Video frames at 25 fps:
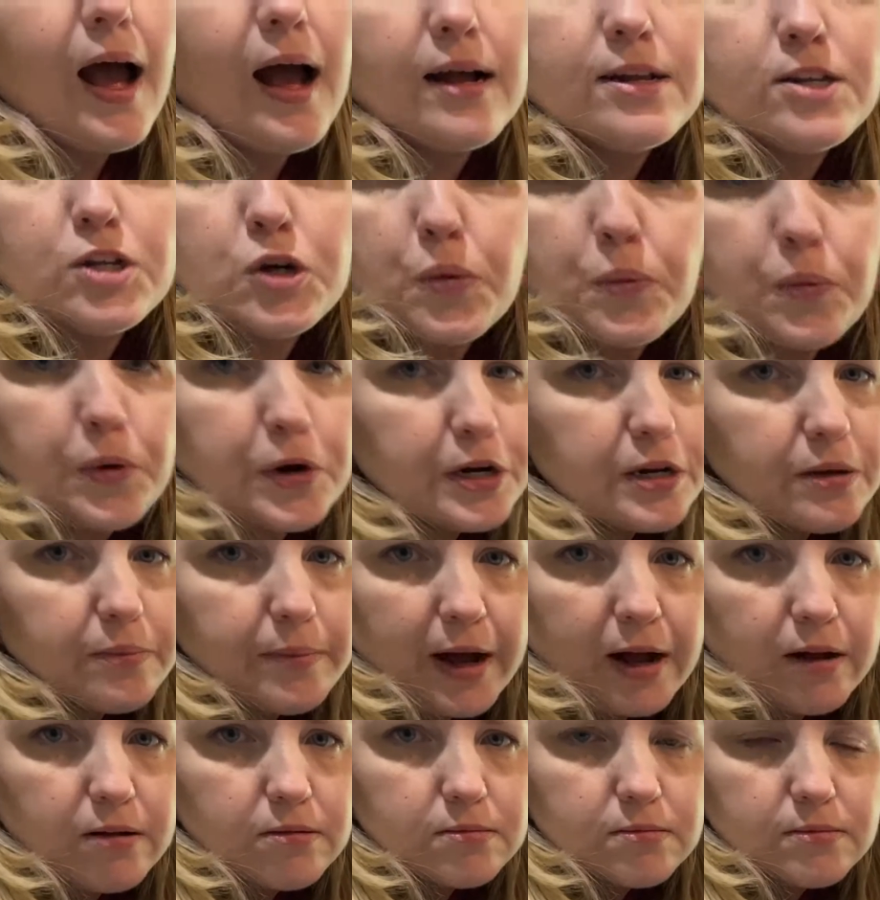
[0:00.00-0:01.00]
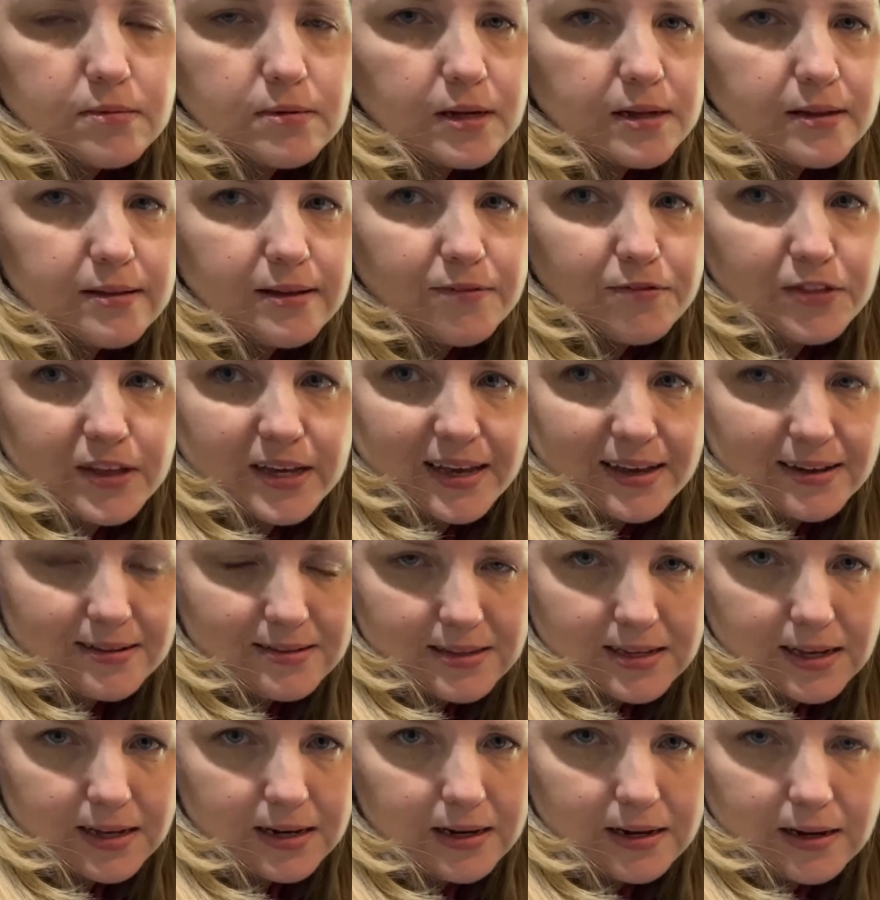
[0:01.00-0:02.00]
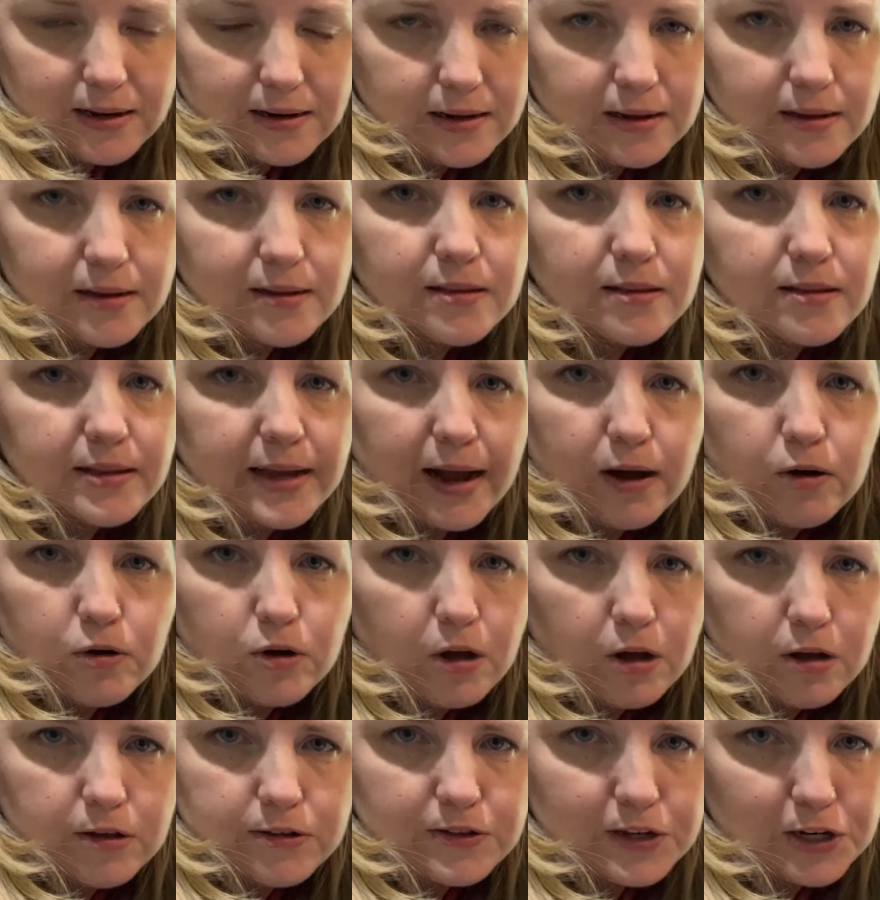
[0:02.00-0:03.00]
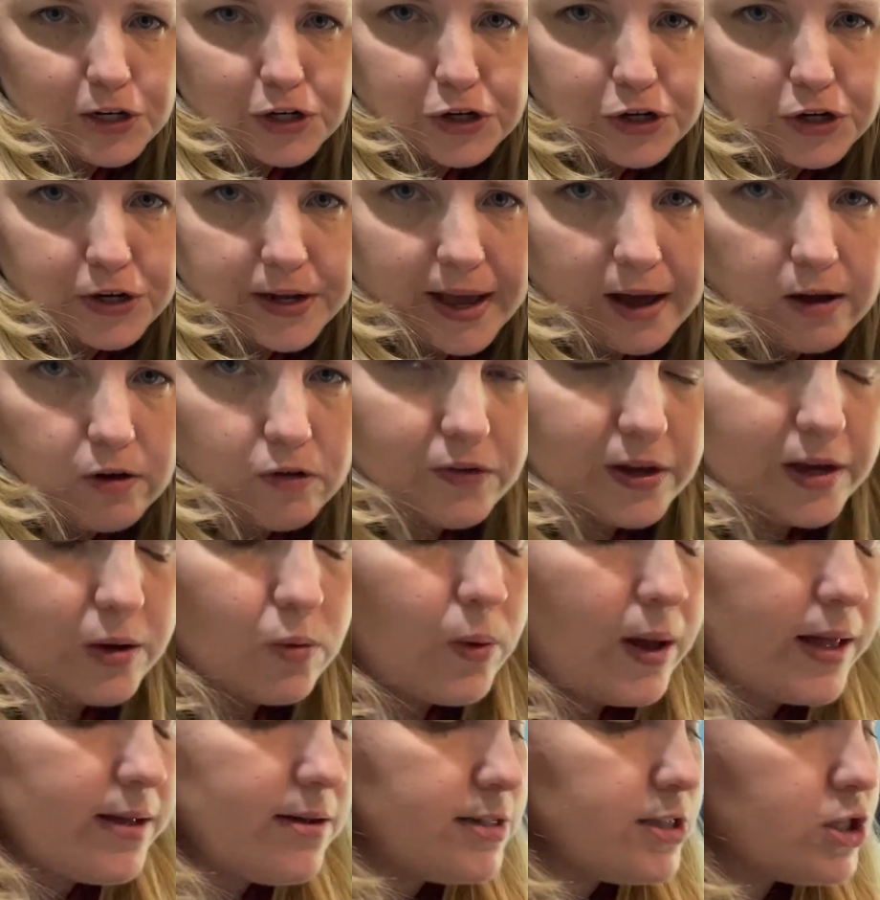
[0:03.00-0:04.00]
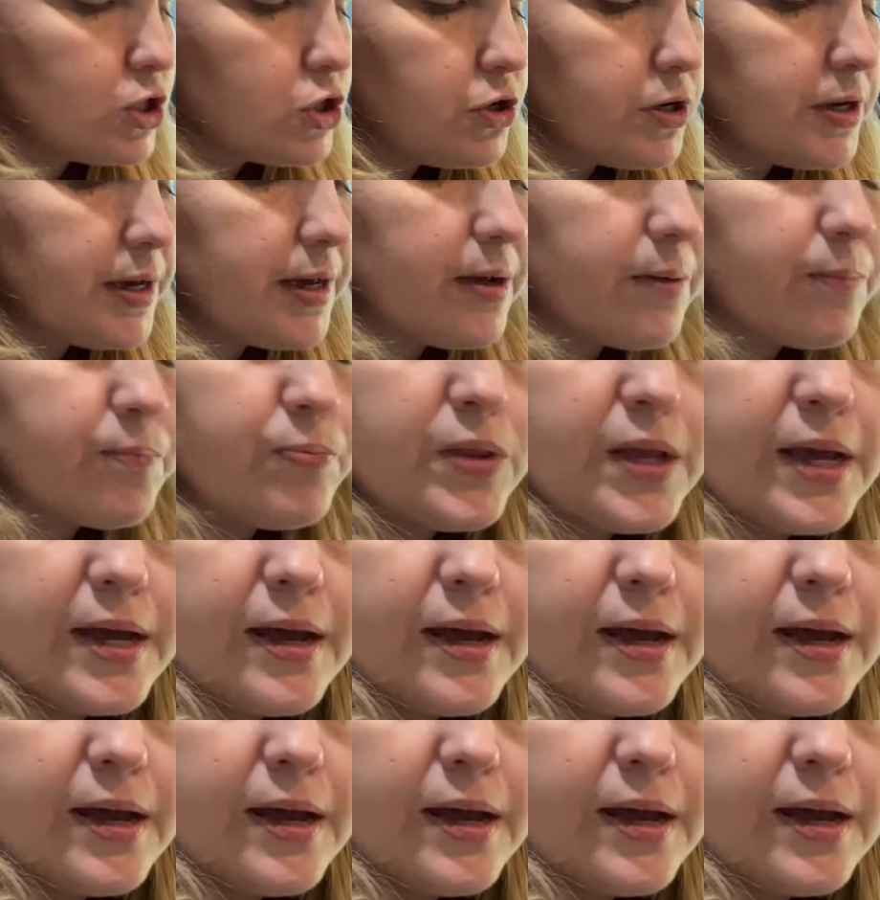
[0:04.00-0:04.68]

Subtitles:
Don't worry about if the kids can eat it, the alcohol is gonna cook out of it while it's cooking.